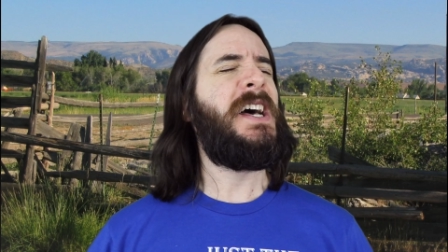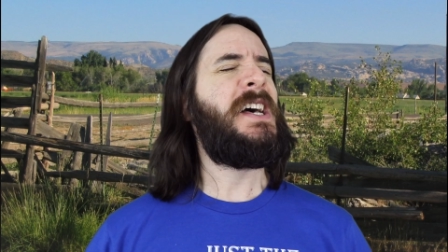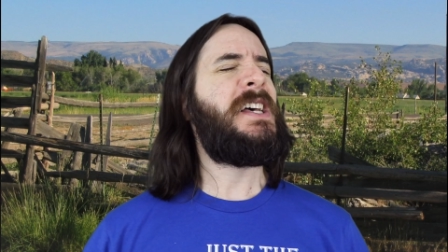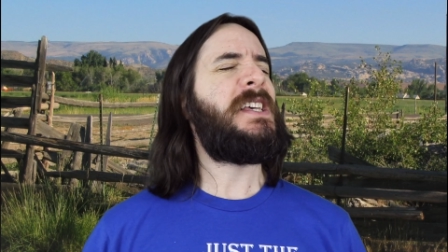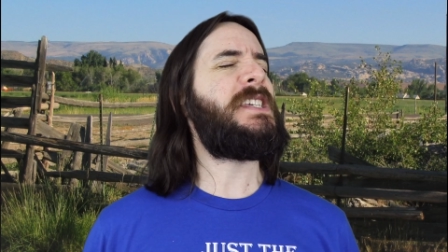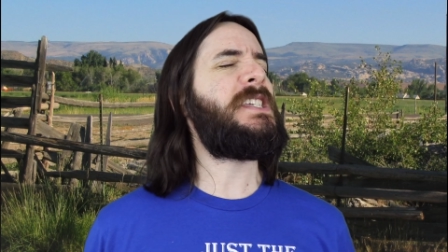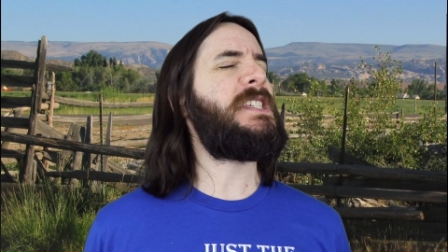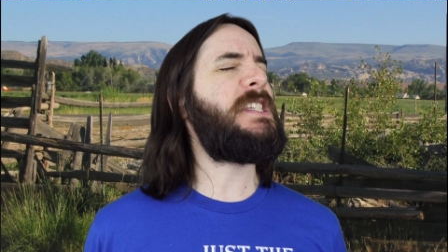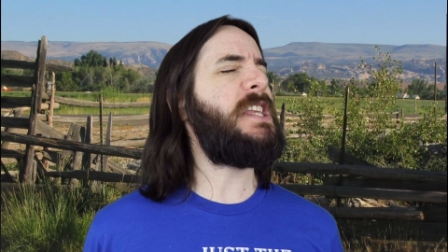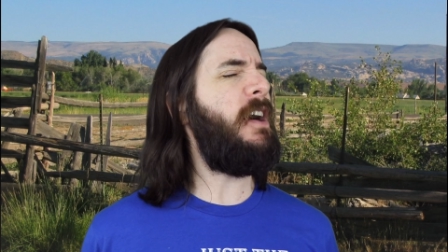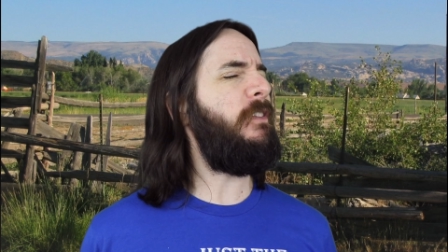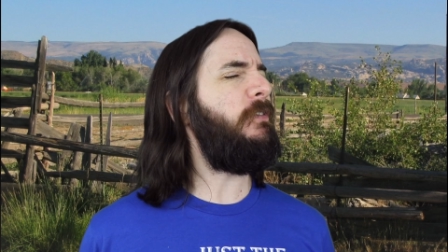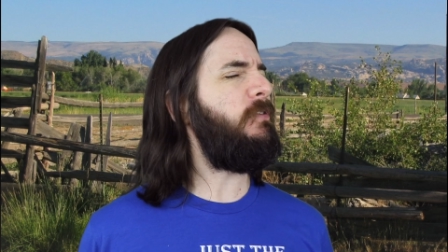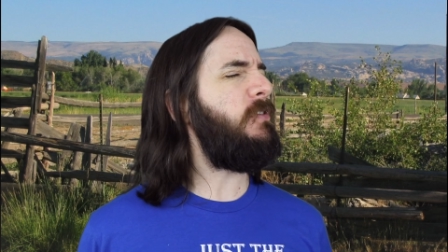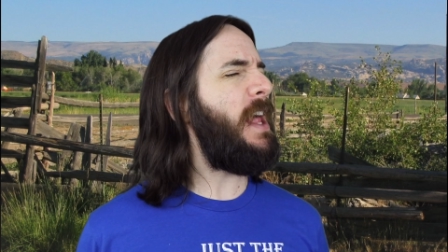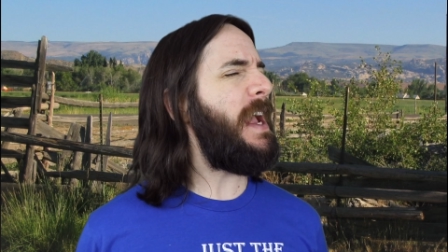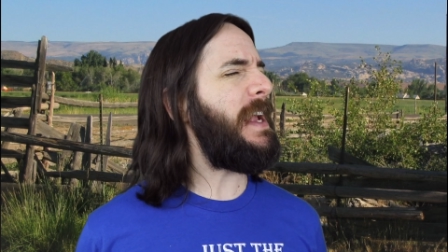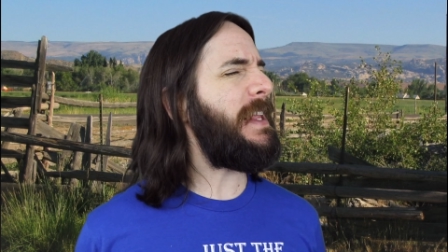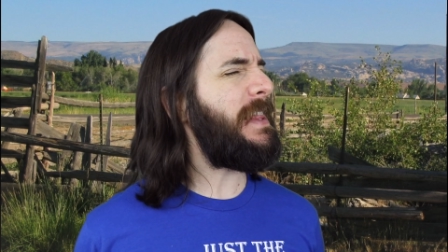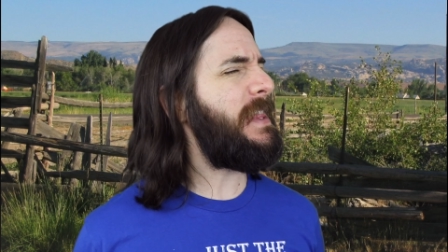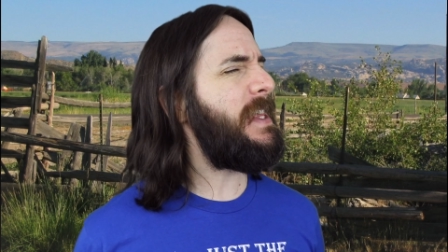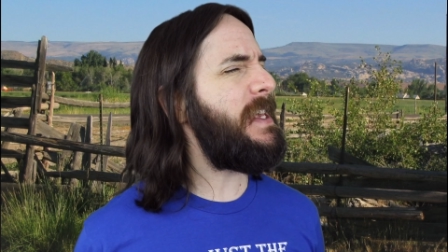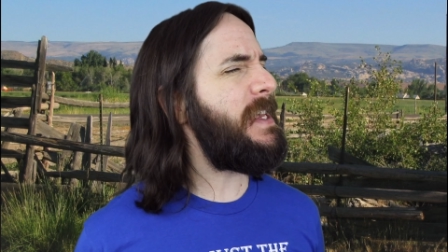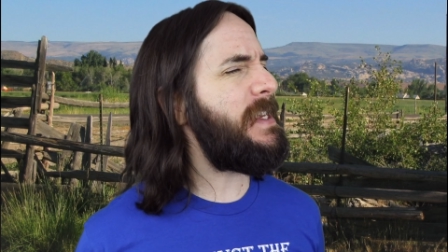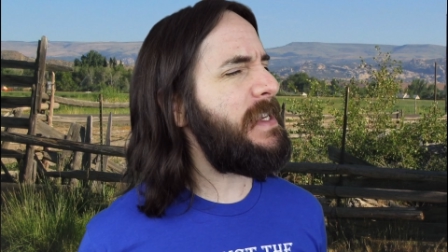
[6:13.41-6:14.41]
Stuff
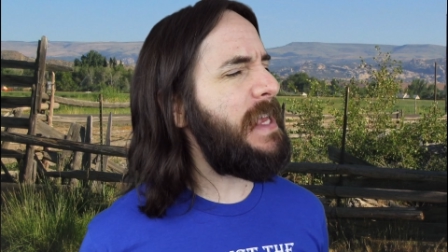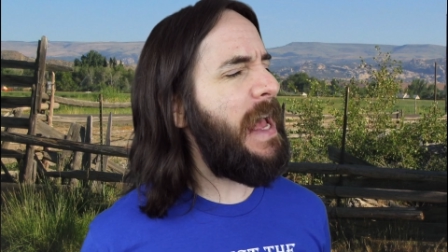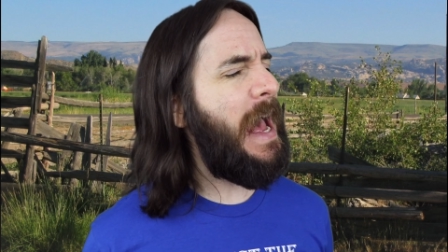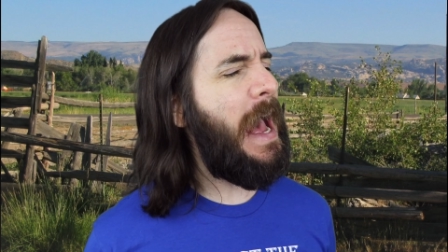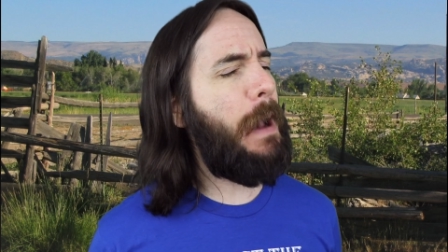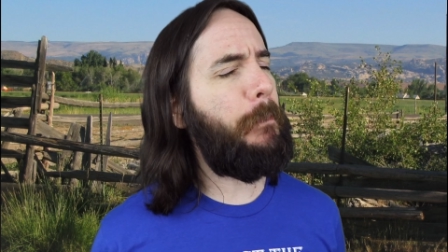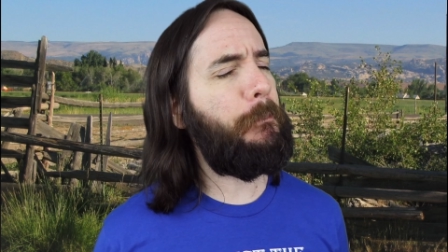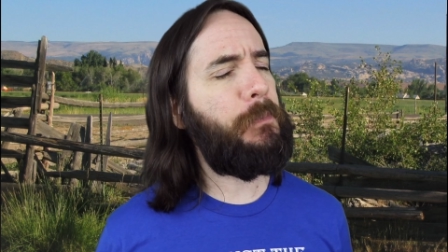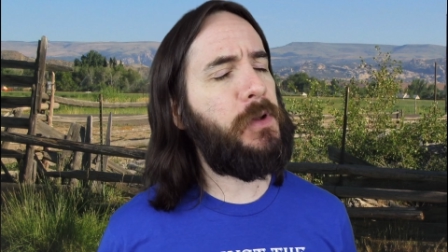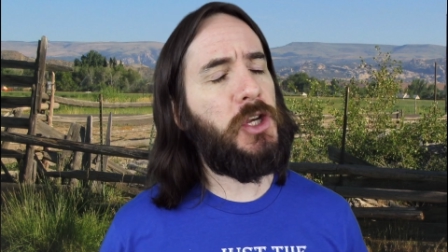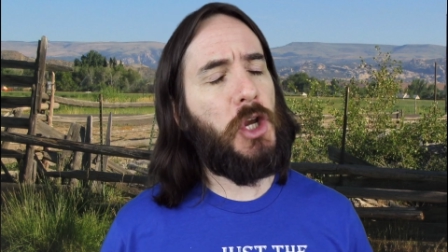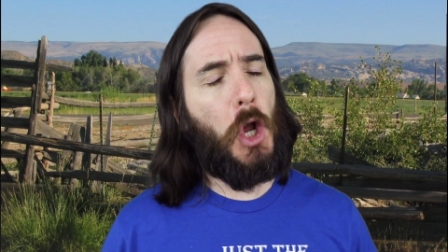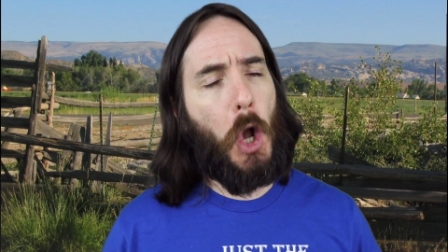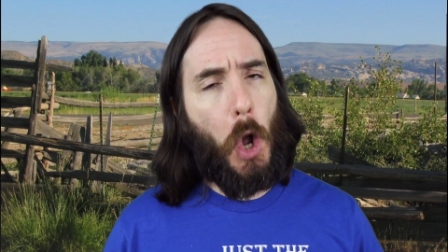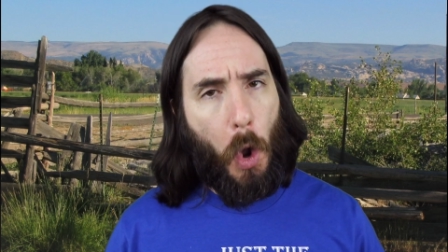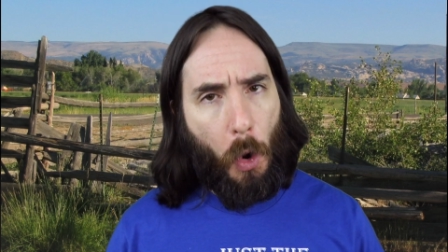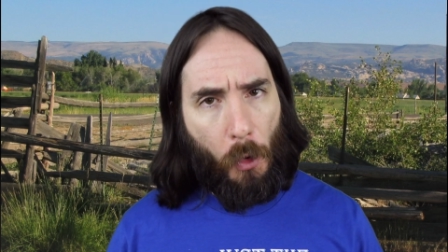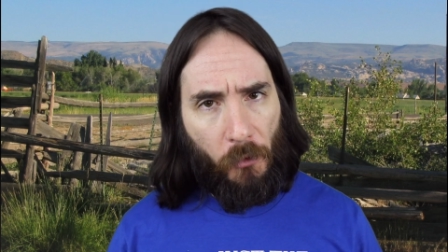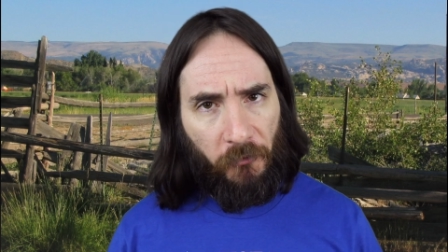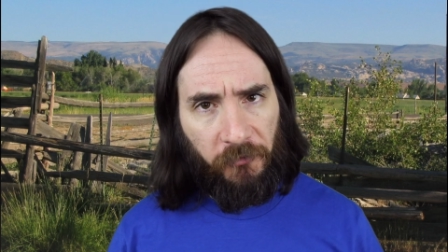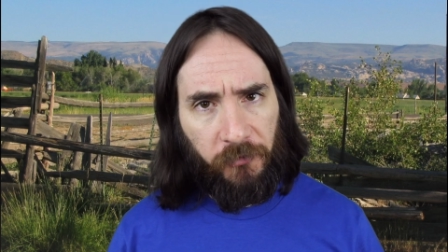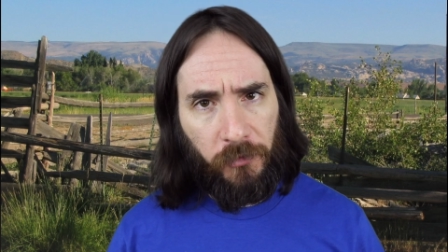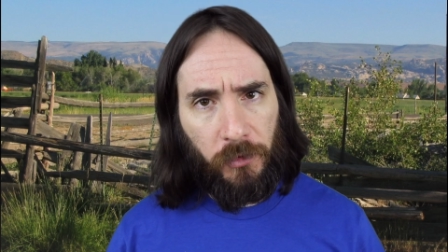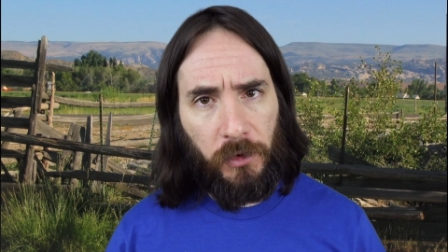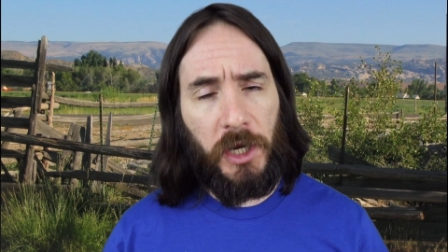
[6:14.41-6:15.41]
like this happened
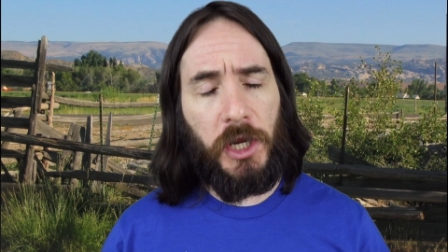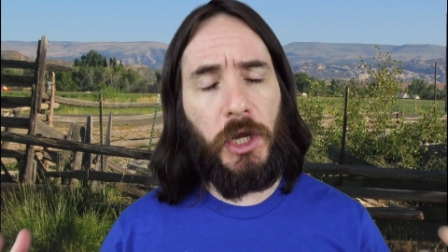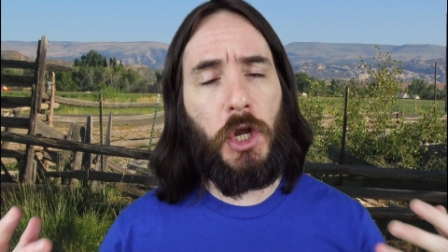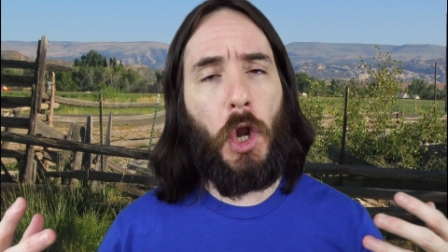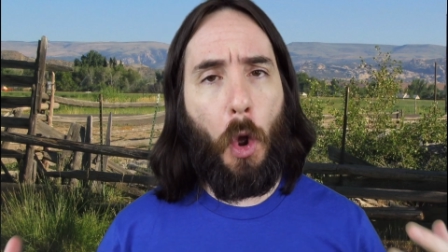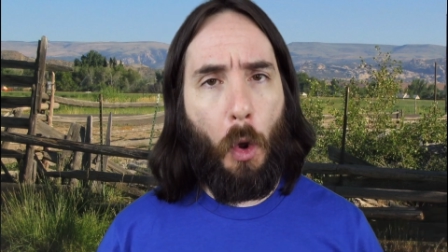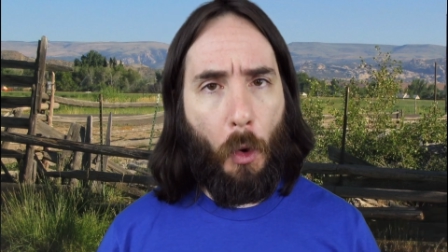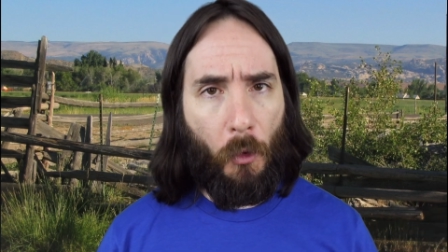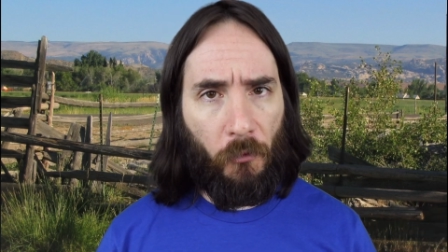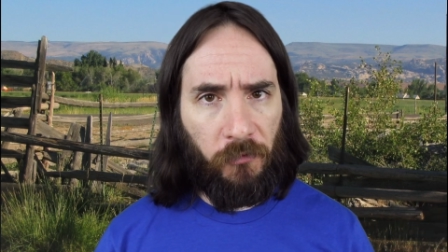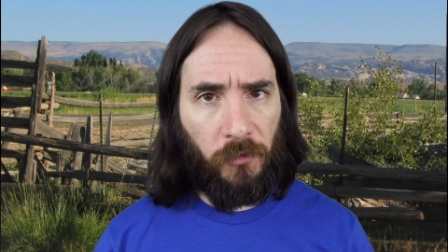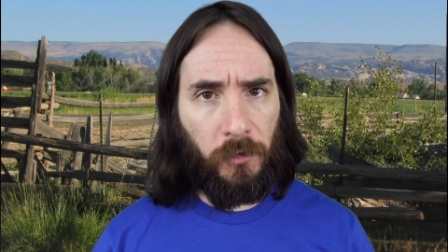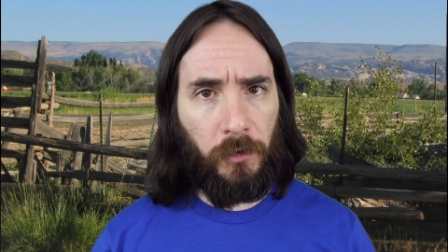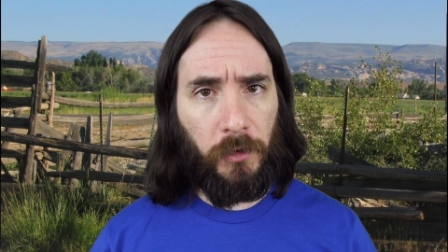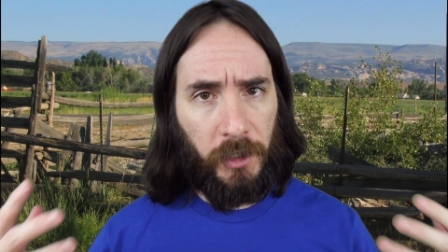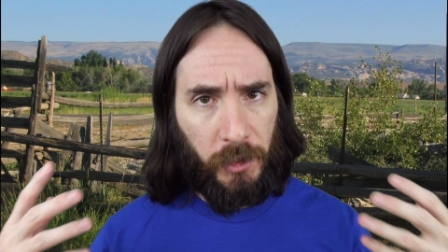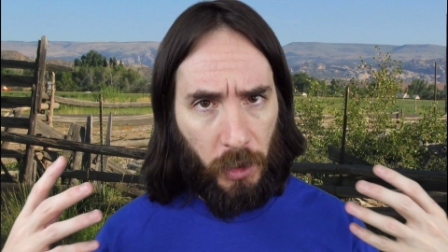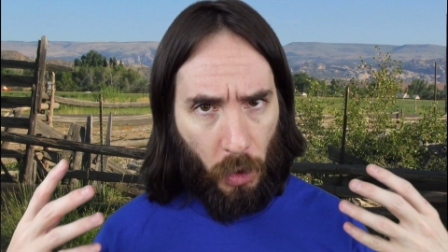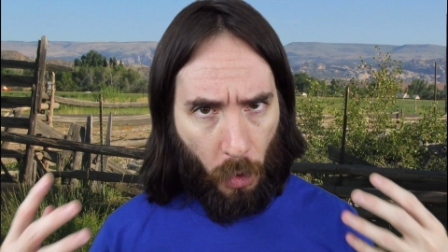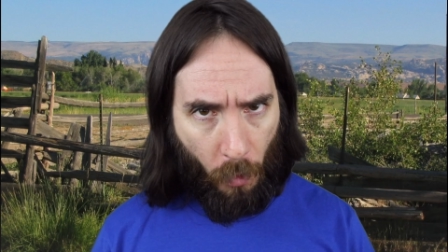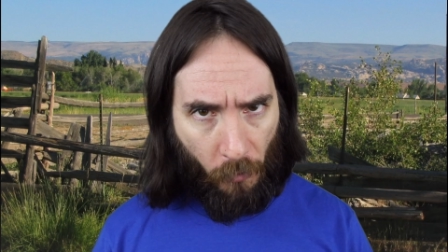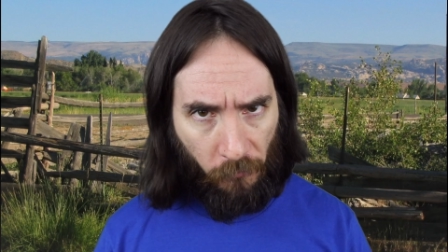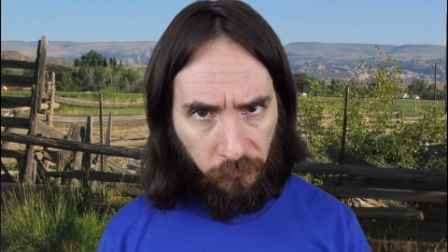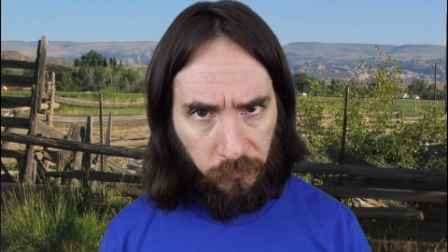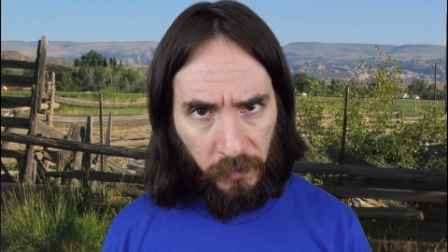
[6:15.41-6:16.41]
over and over and
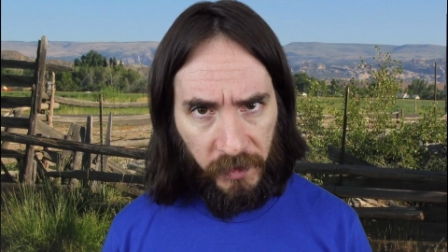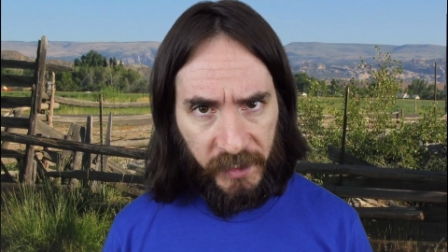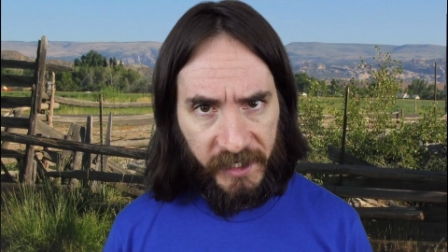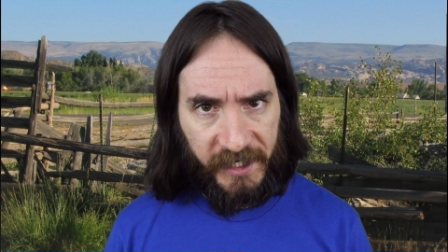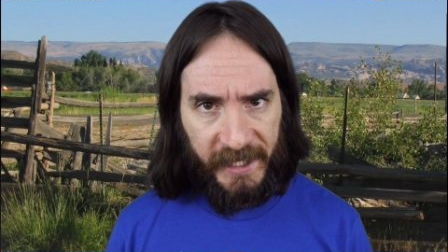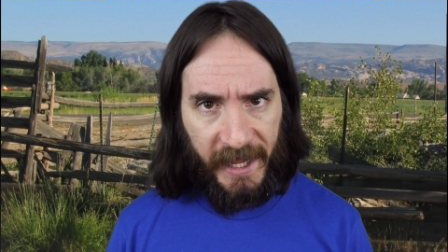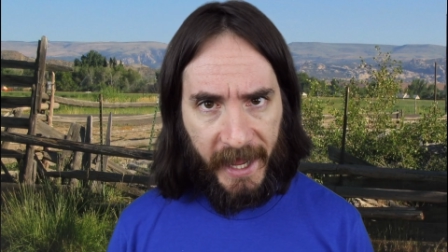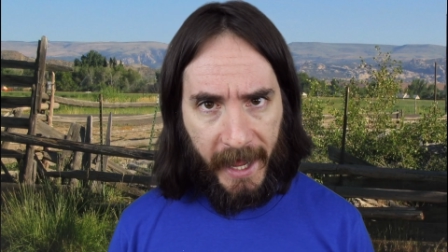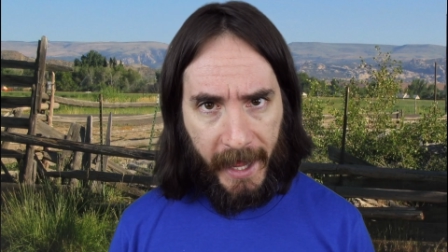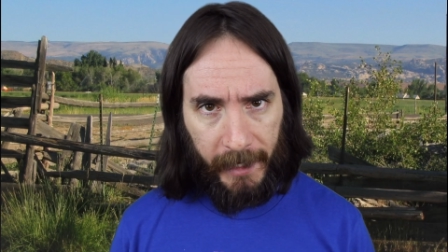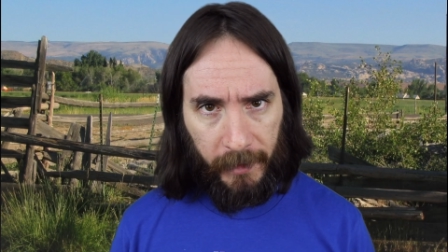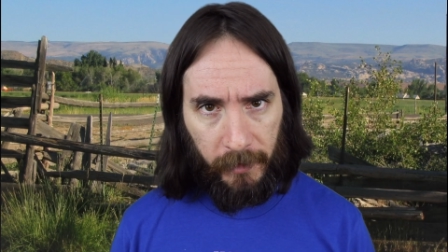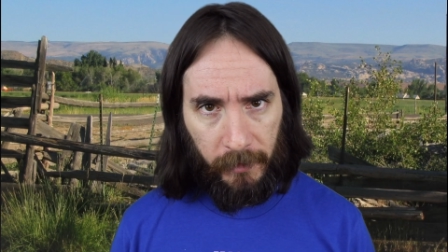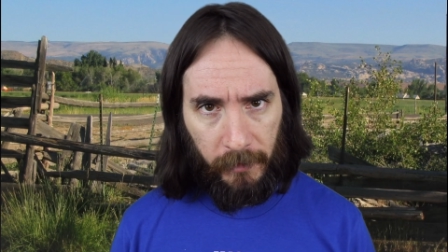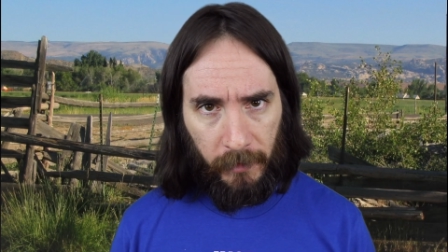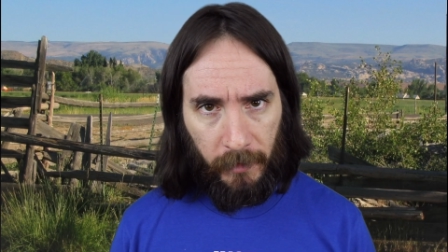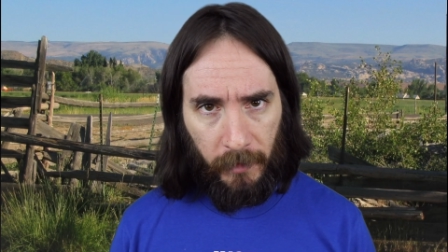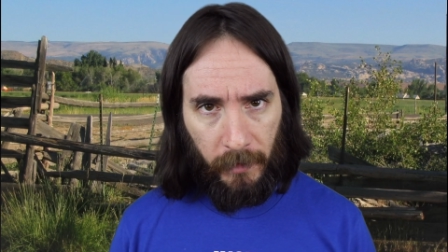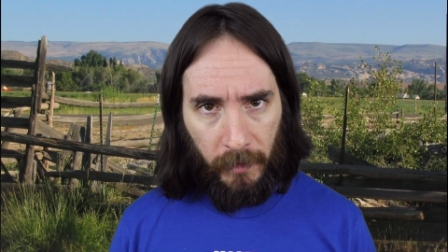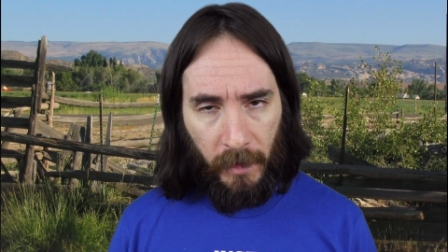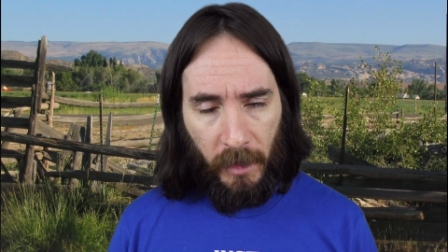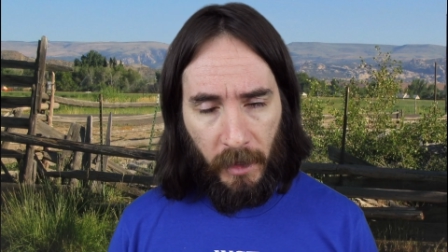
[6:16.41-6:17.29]
over again.